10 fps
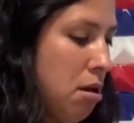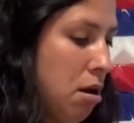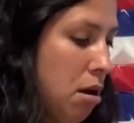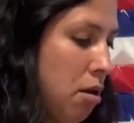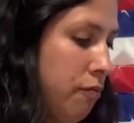
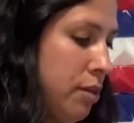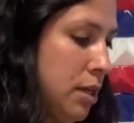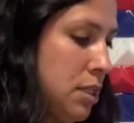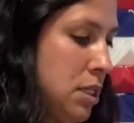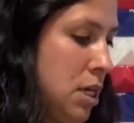of the
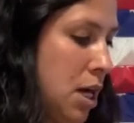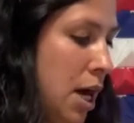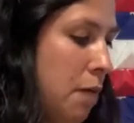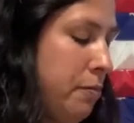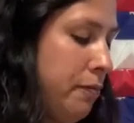
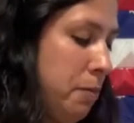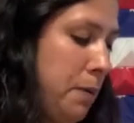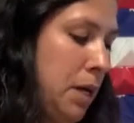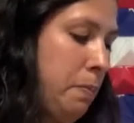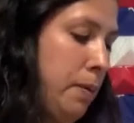top of your
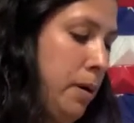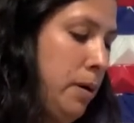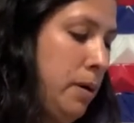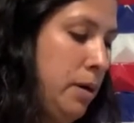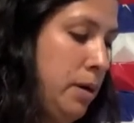paper.
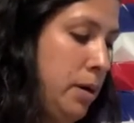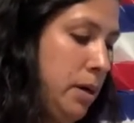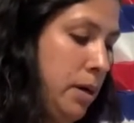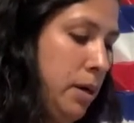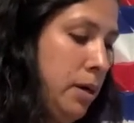
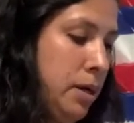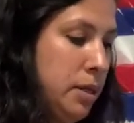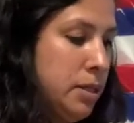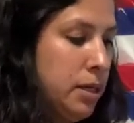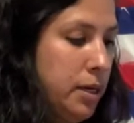
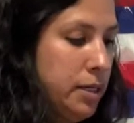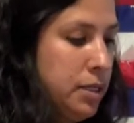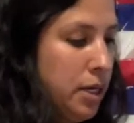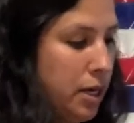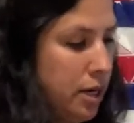Sorry, it's
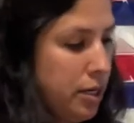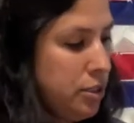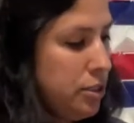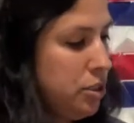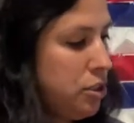hard
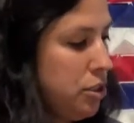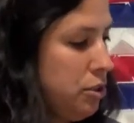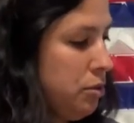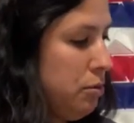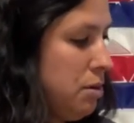to
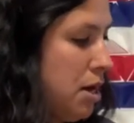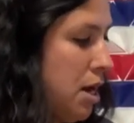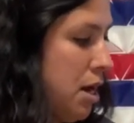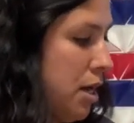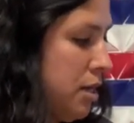do
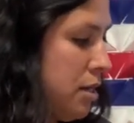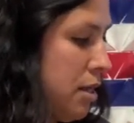on